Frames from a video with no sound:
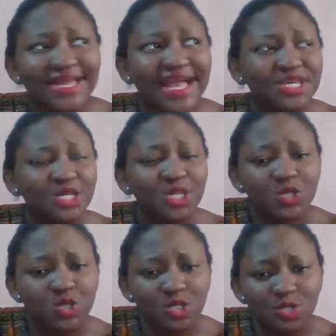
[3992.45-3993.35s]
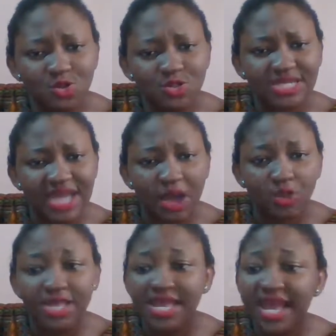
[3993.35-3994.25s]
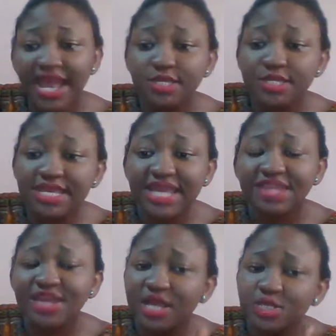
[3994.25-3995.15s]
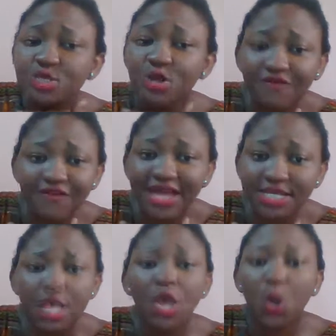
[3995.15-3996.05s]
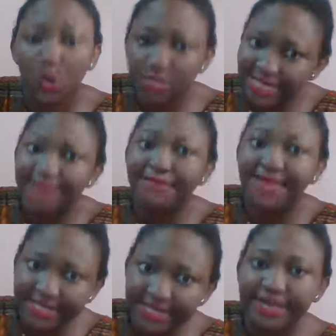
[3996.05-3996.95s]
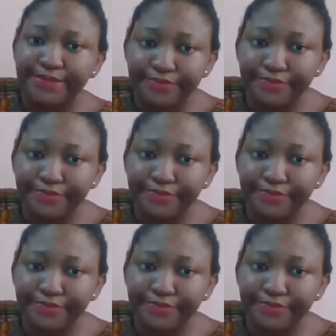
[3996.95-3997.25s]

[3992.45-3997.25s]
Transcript: can you just slow down? I used to think I knew how to talk fast until I met them.